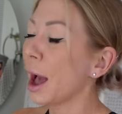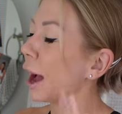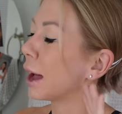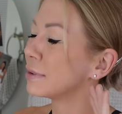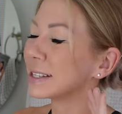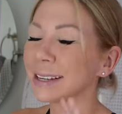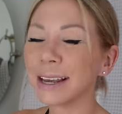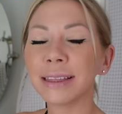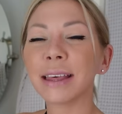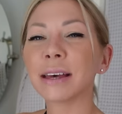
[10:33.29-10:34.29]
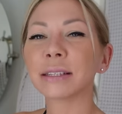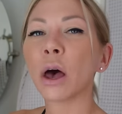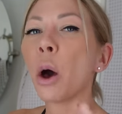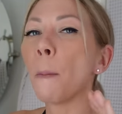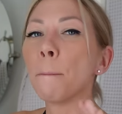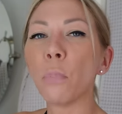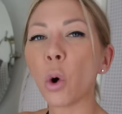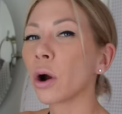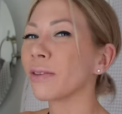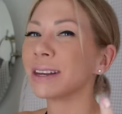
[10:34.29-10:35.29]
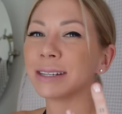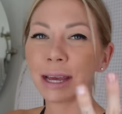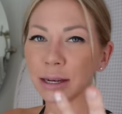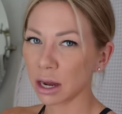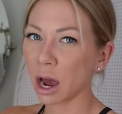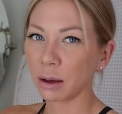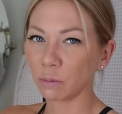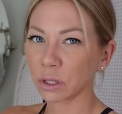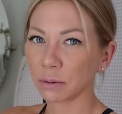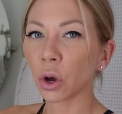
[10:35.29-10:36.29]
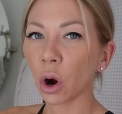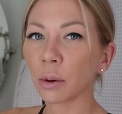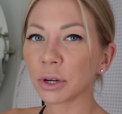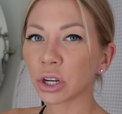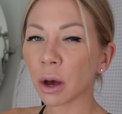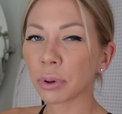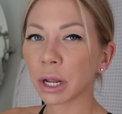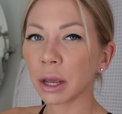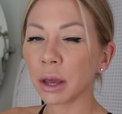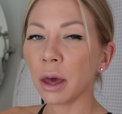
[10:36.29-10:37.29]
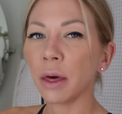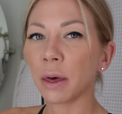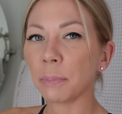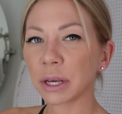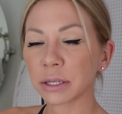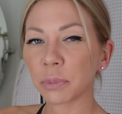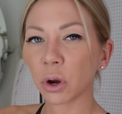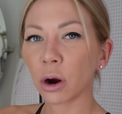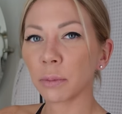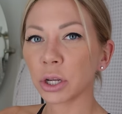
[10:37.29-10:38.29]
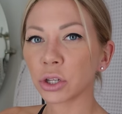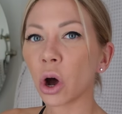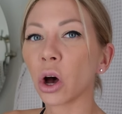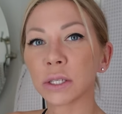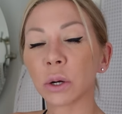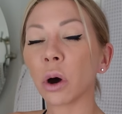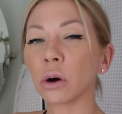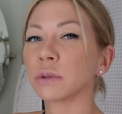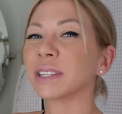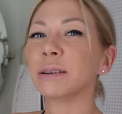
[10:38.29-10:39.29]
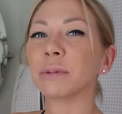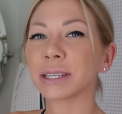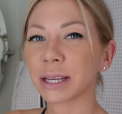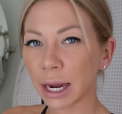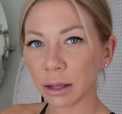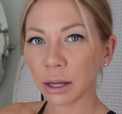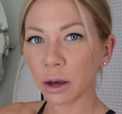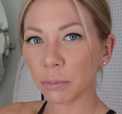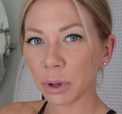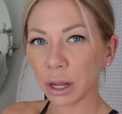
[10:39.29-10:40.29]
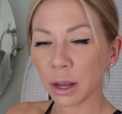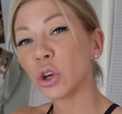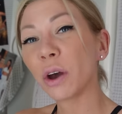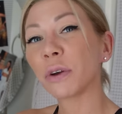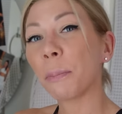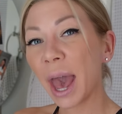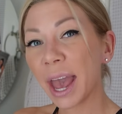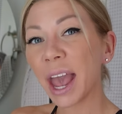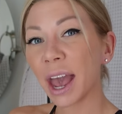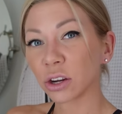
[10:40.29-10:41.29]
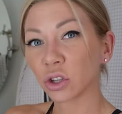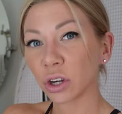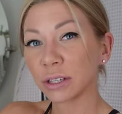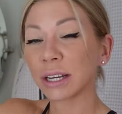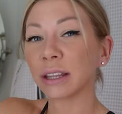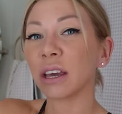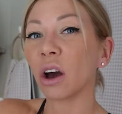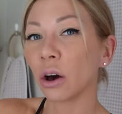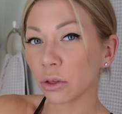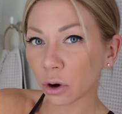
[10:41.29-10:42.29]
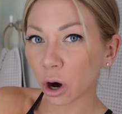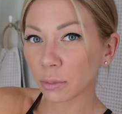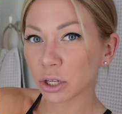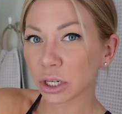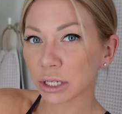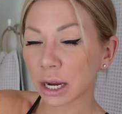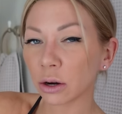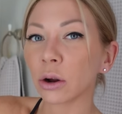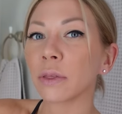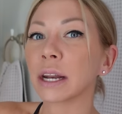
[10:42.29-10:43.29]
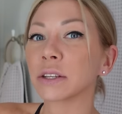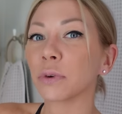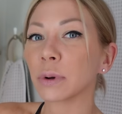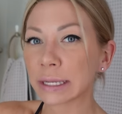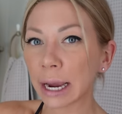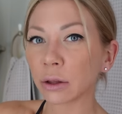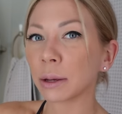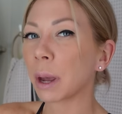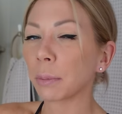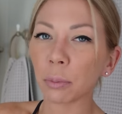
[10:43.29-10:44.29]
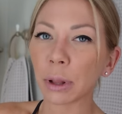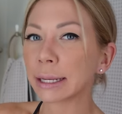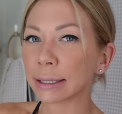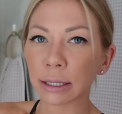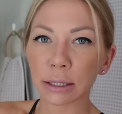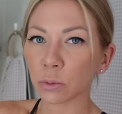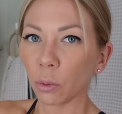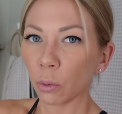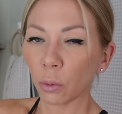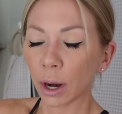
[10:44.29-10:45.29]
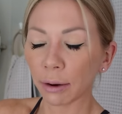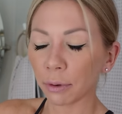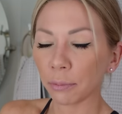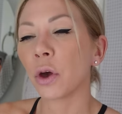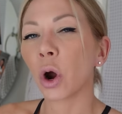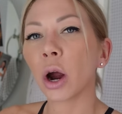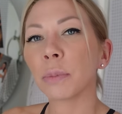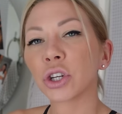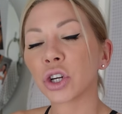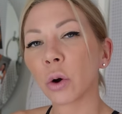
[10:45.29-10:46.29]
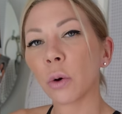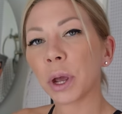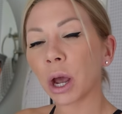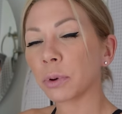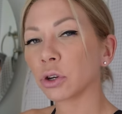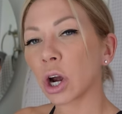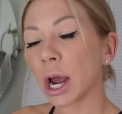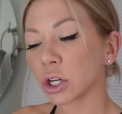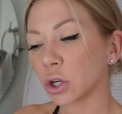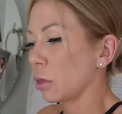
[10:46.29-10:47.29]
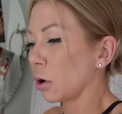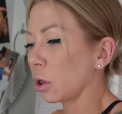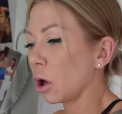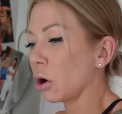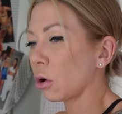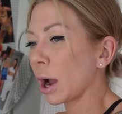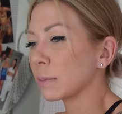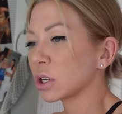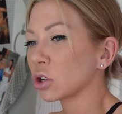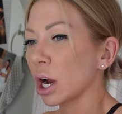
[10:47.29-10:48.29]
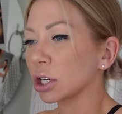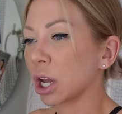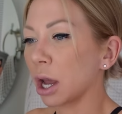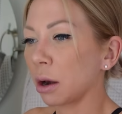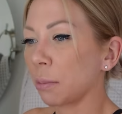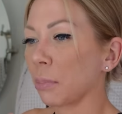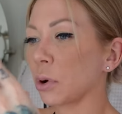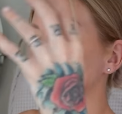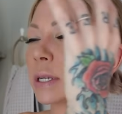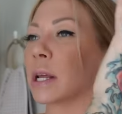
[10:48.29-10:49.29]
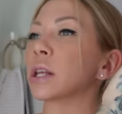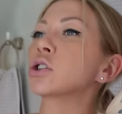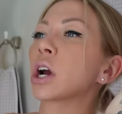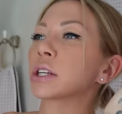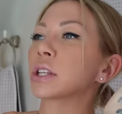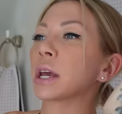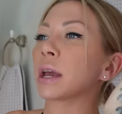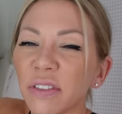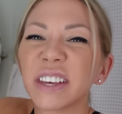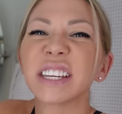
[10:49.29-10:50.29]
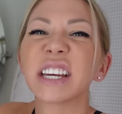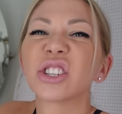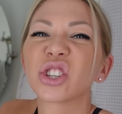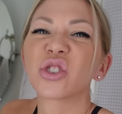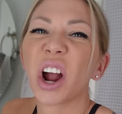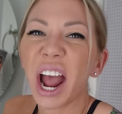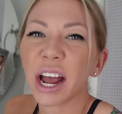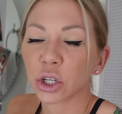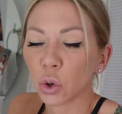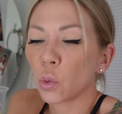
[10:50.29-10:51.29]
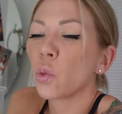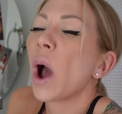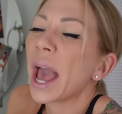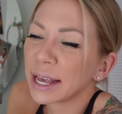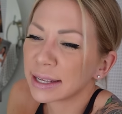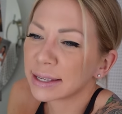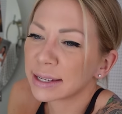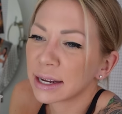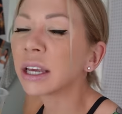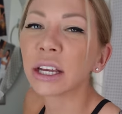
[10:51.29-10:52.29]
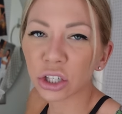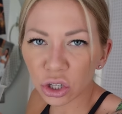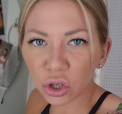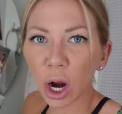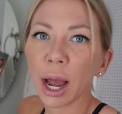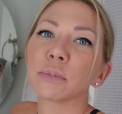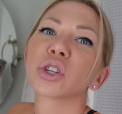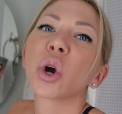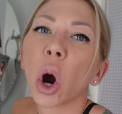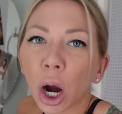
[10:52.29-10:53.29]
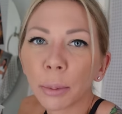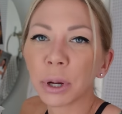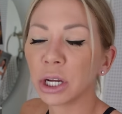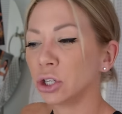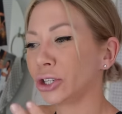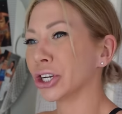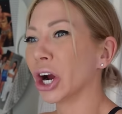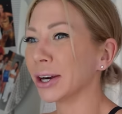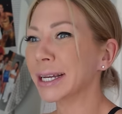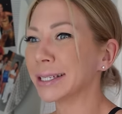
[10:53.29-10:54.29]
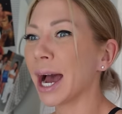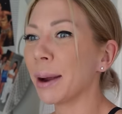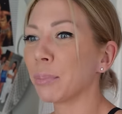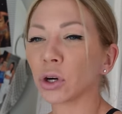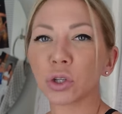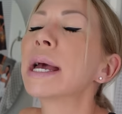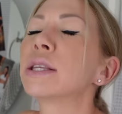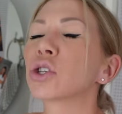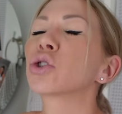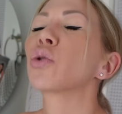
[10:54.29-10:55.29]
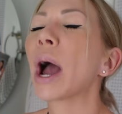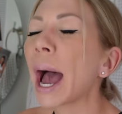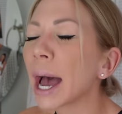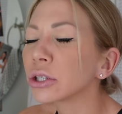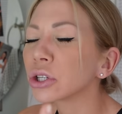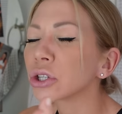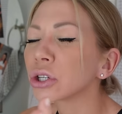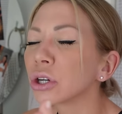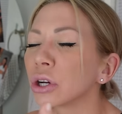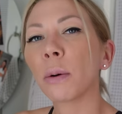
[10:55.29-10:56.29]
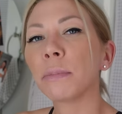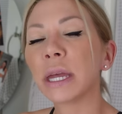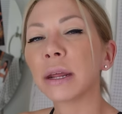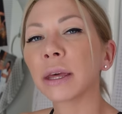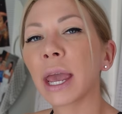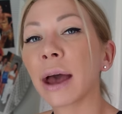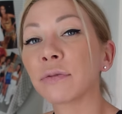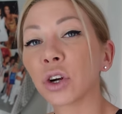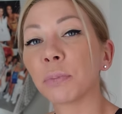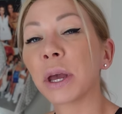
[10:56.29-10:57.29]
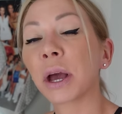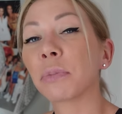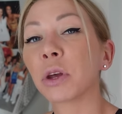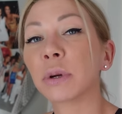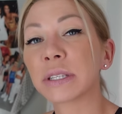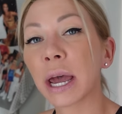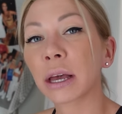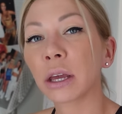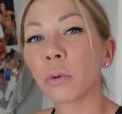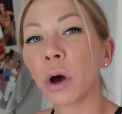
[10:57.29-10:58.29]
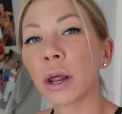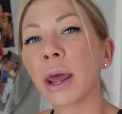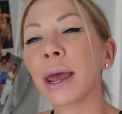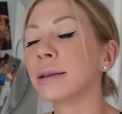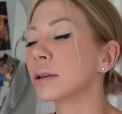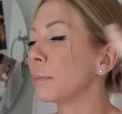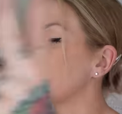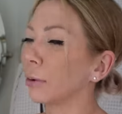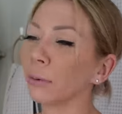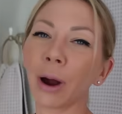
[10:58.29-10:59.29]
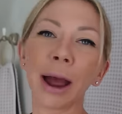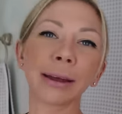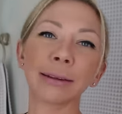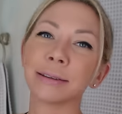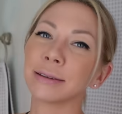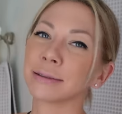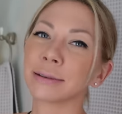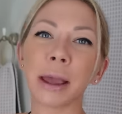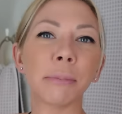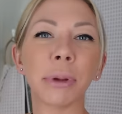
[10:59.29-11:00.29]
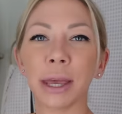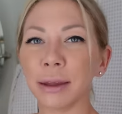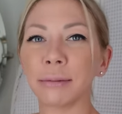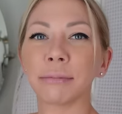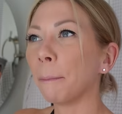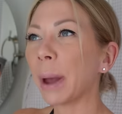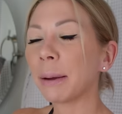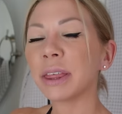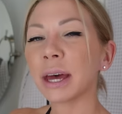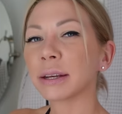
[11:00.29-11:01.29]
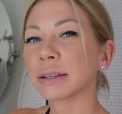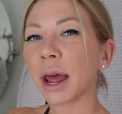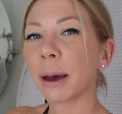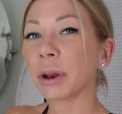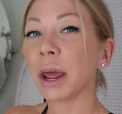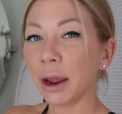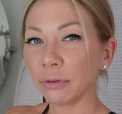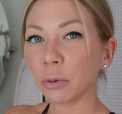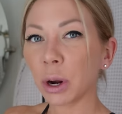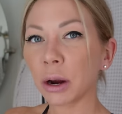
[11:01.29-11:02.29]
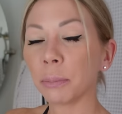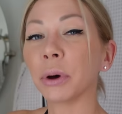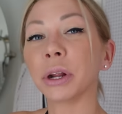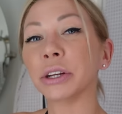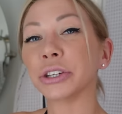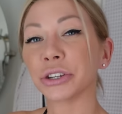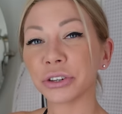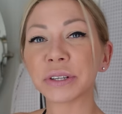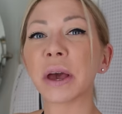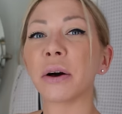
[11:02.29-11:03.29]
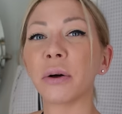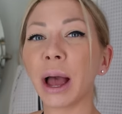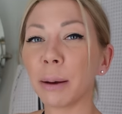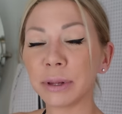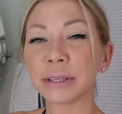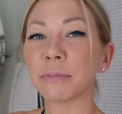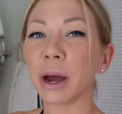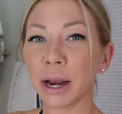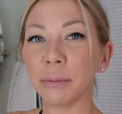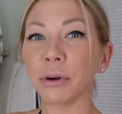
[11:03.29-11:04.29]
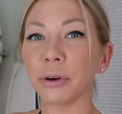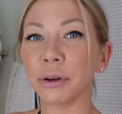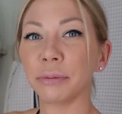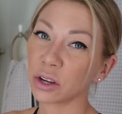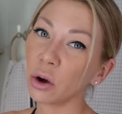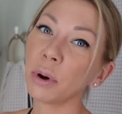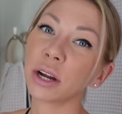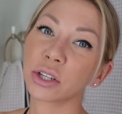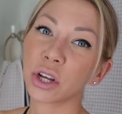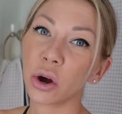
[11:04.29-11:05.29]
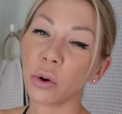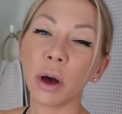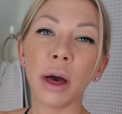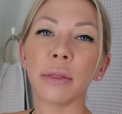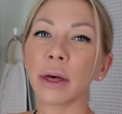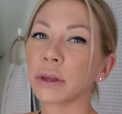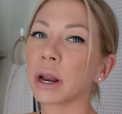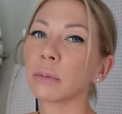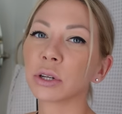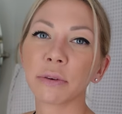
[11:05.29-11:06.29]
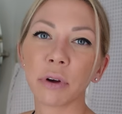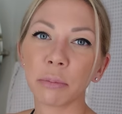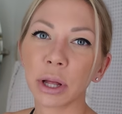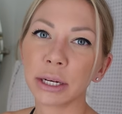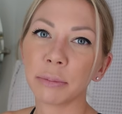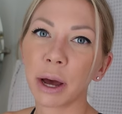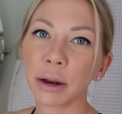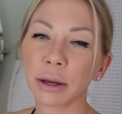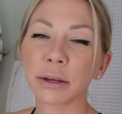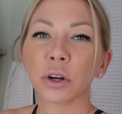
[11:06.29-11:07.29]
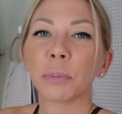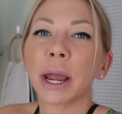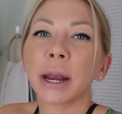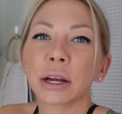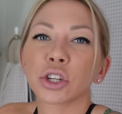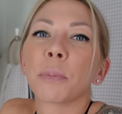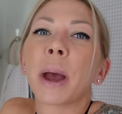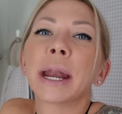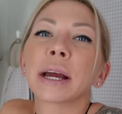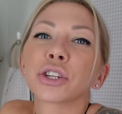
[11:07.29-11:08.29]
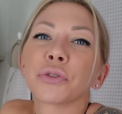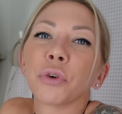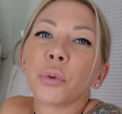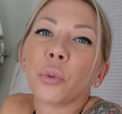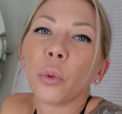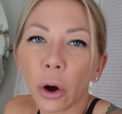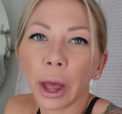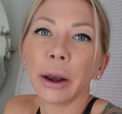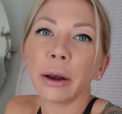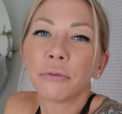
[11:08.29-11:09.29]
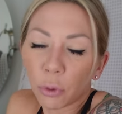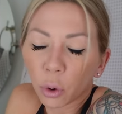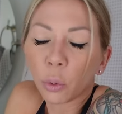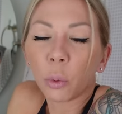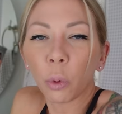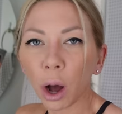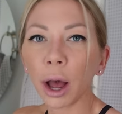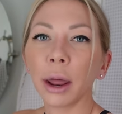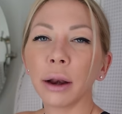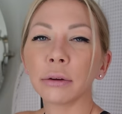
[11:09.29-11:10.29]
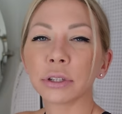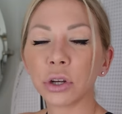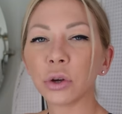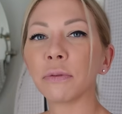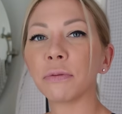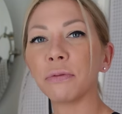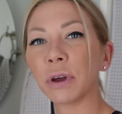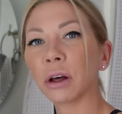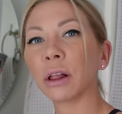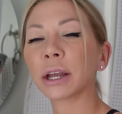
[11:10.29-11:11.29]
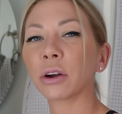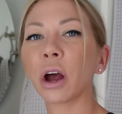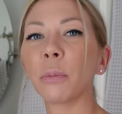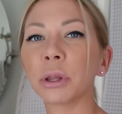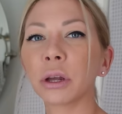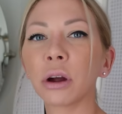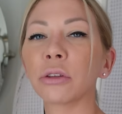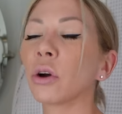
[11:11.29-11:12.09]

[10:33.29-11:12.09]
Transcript: I have seen this more than 10 times. The garbage company that picks up the garbage also owns the recycling company. You have to pay extra to get the other garbage container that is for recycling, paper, plastics, whatever. The garbage truck will pick up your trash. The claw grabs the trash can, puts it in the trash thing. This is trash, waste, kitchen scraps, garbage, dirty diapers. It's trash. They will immediately after pick up the recycling one and dump it right into the same bin. Maybe that doesn't happen everywhere, but it sure as hell happens in my neighborhood so much so that the neighbors have complained about it because they're paying extra, paying extra for what? For what? So you can feel like you're helping the earth?